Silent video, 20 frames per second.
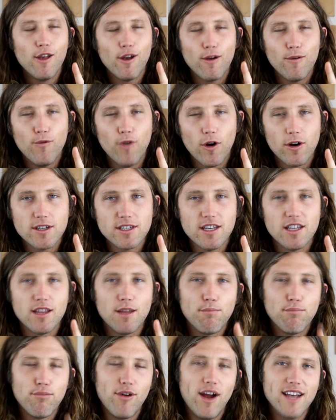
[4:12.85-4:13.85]
You can focus on
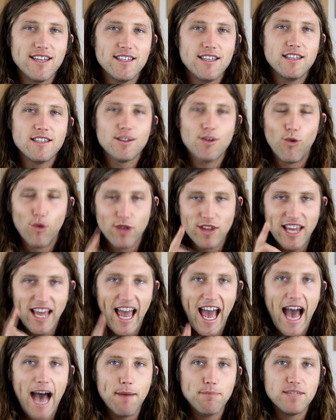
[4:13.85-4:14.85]
the presence or the
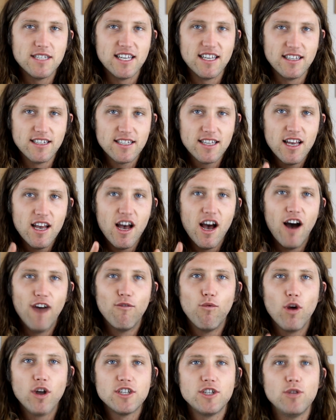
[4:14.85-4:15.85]
absence
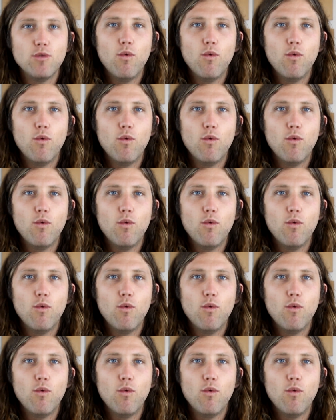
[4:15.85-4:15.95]
of what you